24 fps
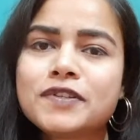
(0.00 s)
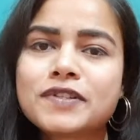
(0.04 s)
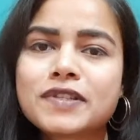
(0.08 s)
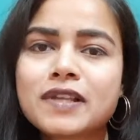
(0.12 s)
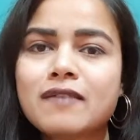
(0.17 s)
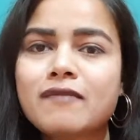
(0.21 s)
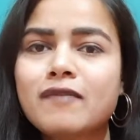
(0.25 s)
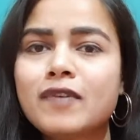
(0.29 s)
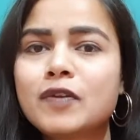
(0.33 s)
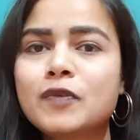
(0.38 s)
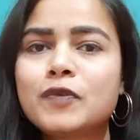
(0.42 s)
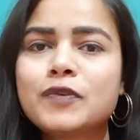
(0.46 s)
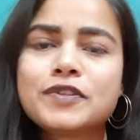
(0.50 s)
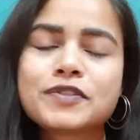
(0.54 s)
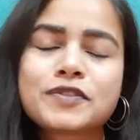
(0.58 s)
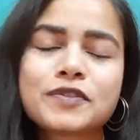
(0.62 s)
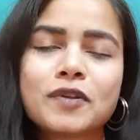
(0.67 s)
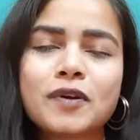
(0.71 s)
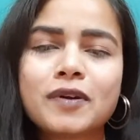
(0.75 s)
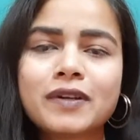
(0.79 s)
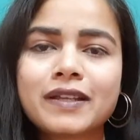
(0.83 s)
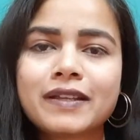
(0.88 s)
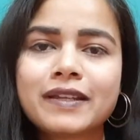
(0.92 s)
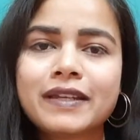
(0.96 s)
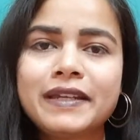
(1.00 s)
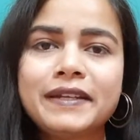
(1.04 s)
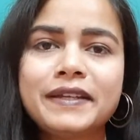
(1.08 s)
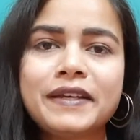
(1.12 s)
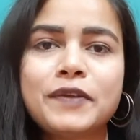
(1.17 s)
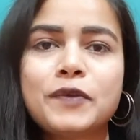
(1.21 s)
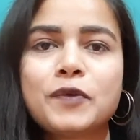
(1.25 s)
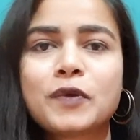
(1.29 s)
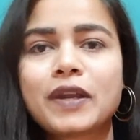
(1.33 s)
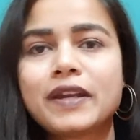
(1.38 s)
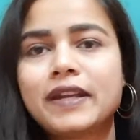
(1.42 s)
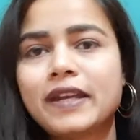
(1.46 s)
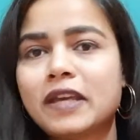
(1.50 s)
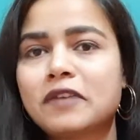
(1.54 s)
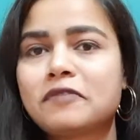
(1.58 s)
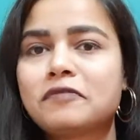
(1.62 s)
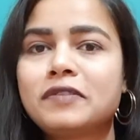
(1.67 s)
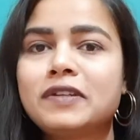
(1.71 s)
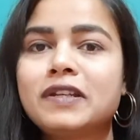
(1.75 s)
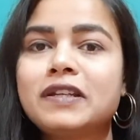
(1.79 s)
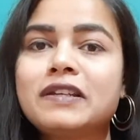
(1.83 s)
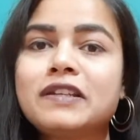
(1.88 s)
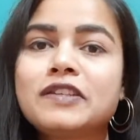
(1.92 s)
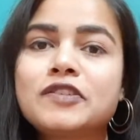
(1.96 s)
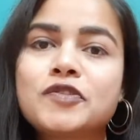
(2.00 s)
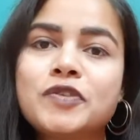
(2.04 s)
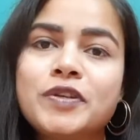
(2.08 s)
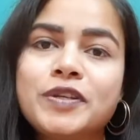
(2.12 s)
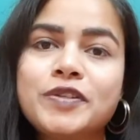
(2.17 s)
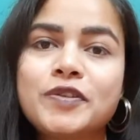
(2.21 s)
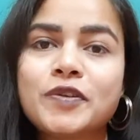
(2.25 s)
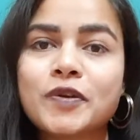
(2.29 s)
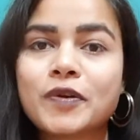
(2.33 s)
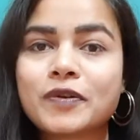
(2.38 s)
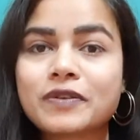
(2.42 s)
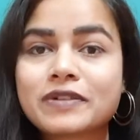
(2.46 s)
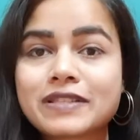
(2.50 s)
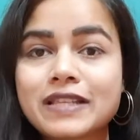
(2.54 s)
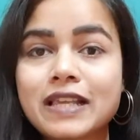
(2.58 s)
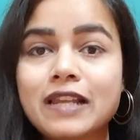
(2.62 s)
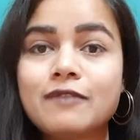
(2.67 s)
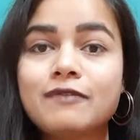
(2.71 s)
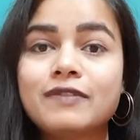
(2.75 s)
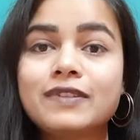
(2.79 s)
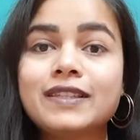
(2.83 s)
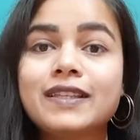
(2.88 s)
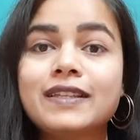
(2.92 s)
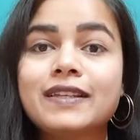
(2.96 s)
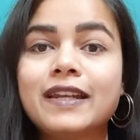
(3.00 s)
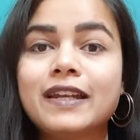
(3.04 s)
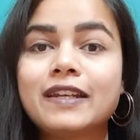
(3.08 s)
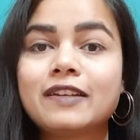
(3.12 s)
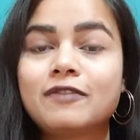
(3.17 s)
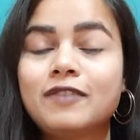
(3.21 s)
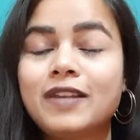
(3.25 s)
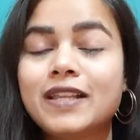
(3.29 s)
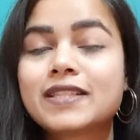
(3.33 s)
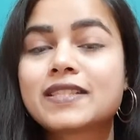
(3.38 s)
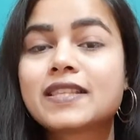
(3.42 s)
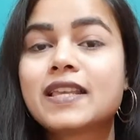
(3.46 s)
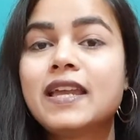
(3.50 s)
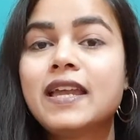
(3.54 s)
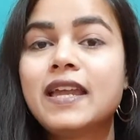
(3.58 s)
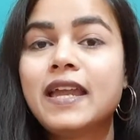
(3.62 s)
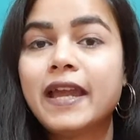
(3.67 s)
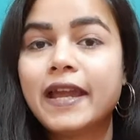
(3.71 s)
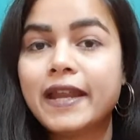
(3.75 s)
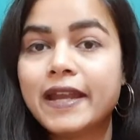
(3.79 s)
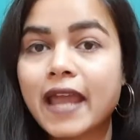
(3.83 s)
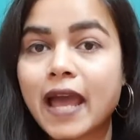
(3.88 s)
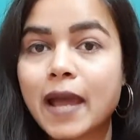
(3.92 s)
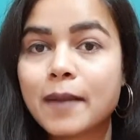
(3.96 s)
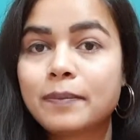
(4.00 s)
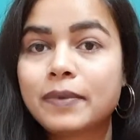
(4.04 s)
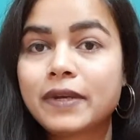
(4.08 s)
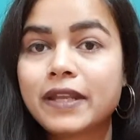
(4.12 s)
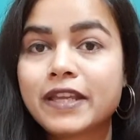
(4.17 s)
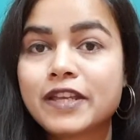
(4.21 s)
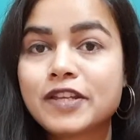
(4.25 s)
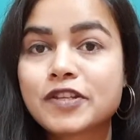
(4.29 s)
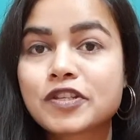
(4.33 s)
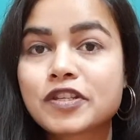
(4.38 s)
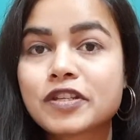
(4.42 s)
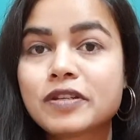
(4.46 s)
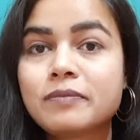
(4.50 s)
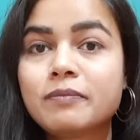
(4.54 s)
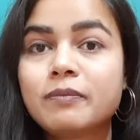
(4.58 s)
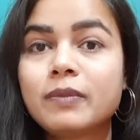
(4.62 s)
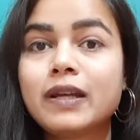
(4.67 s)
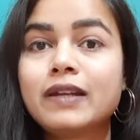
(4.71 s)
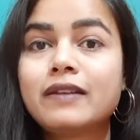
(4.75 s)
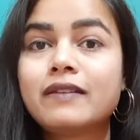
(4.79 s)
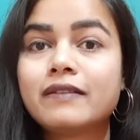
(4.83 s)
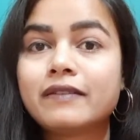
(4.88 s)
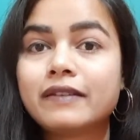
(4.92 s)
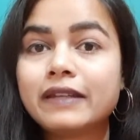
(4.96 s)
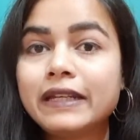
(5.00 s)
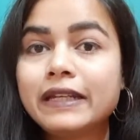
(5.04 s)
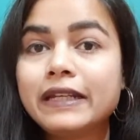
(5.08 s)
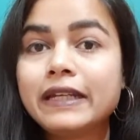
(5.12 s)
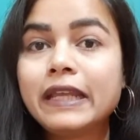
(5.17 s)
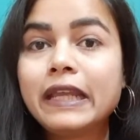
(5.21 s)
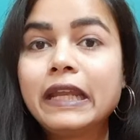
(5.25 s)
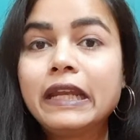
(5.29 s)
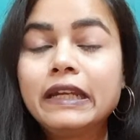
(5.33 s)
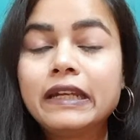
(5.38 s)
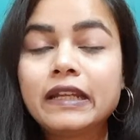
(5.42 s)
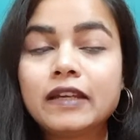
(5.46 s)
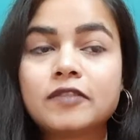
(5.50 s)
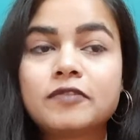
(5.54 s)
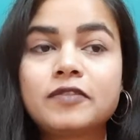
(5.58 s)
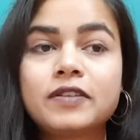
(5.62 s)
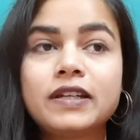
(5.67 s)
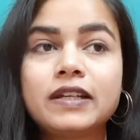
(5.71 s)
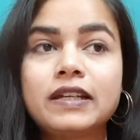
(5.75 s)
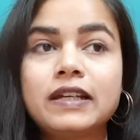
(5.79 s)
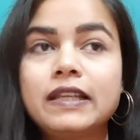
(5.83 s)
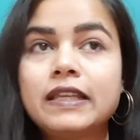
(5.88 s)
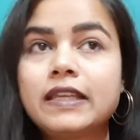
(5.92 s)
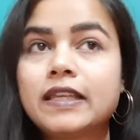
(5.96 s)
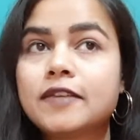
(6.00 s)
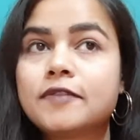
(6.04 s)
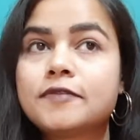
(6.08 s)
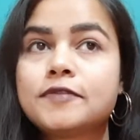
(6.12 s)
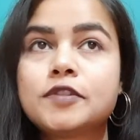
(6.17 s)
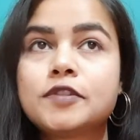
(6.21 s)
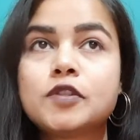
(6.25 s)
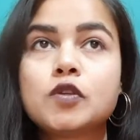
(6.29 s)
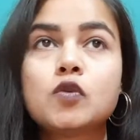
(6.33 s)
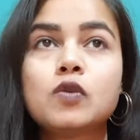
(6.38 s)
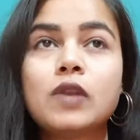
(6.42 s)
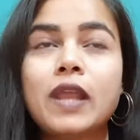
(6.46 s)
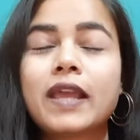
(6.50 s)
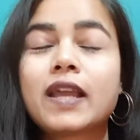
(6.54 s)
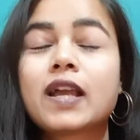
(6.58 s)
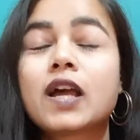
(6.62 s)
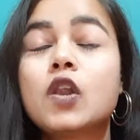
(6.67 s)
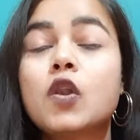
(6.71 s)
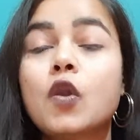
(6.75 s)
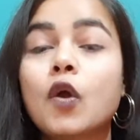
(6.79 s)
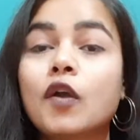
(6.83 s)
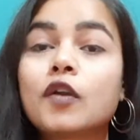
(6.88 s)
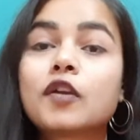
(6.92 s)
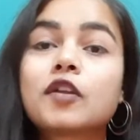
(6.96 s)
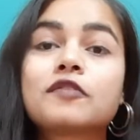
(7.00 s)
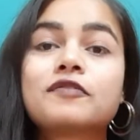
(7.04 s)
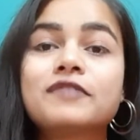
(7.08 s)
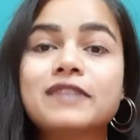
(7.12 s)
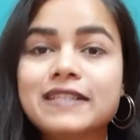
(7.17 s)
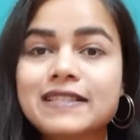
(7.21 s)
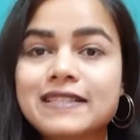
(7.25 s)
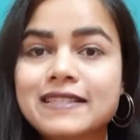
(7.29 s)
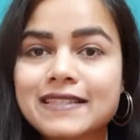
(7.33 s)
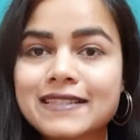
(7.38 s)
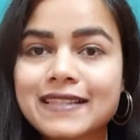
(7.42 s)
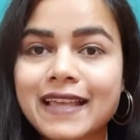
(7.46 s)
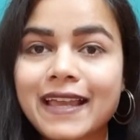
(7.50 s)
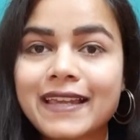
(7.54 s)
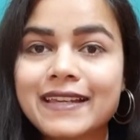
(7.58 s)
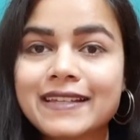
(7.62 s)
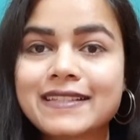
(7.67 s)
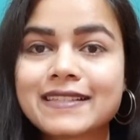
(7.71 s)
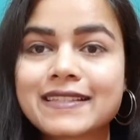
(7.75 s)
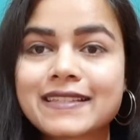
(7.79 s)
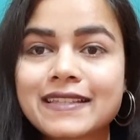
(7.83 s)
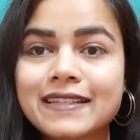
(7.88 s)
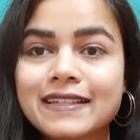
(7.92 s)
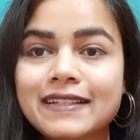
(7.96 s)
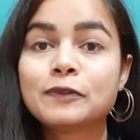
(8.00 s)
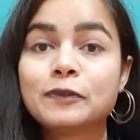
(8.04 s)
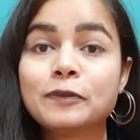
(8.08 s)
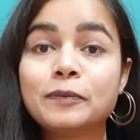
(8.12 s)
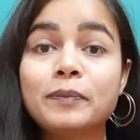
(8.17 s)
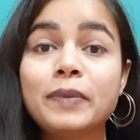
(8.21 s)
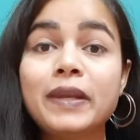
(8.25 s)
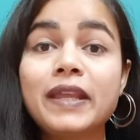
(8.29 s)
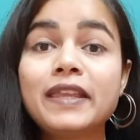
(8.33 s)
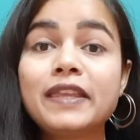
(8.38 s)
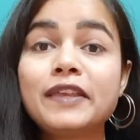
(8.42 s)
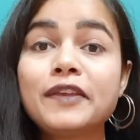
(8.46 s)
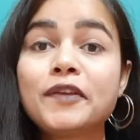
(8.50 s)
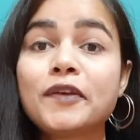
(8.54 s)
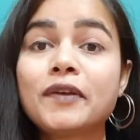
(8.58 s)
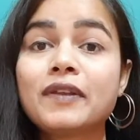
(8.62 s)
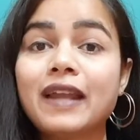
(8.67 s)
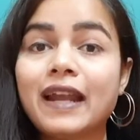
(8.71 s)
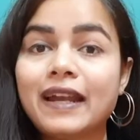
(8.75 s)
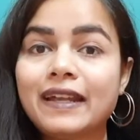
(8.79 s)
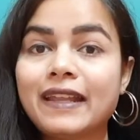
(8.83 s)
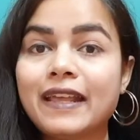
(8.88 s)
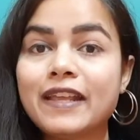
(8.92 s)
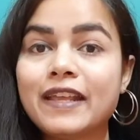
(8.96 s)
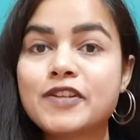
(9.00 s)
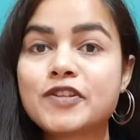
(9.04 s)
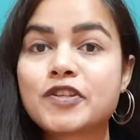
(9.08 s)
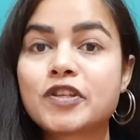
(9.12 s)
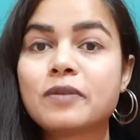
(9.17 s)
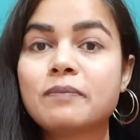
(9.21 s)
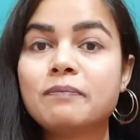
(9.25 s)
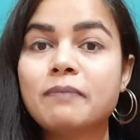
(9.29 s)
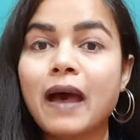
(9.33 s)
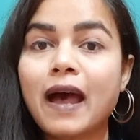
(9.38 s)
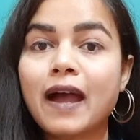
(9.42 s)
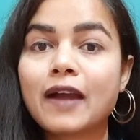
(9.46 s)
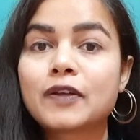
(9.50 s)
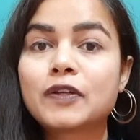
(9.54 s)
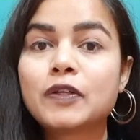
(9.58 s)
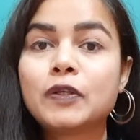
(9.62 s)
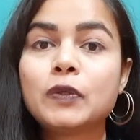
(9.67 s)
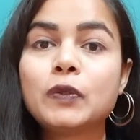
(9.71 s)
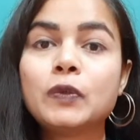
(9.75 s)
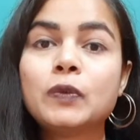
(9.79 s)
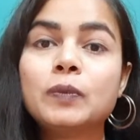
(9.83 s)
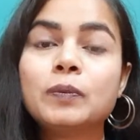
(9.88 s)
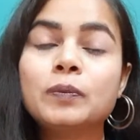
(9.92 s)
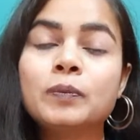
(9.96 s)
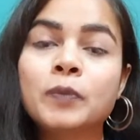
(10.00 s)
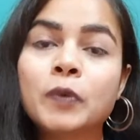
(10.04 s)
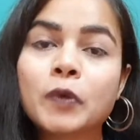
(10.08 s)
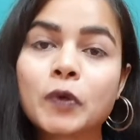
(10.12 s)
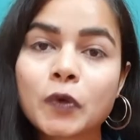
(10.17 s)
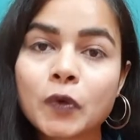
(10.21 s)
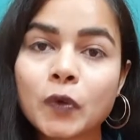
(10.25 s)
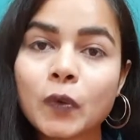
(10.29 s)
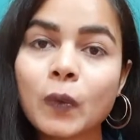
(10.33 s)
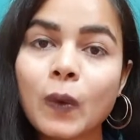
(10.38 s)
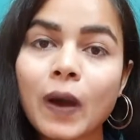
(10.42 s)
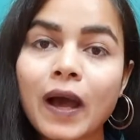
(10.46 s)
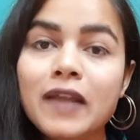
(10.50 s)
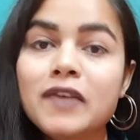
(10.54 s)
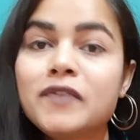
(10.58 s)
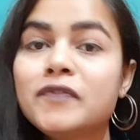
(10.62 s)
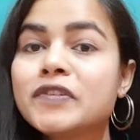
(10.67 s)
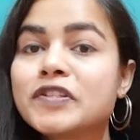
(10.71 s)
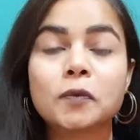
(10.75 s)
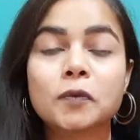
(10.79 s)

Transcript: someone who is not a reader, you can definitely treat yourself with the Netflix adaptation. But reading definitely gives you like a lot of insights. So bringing your attention back to book 1.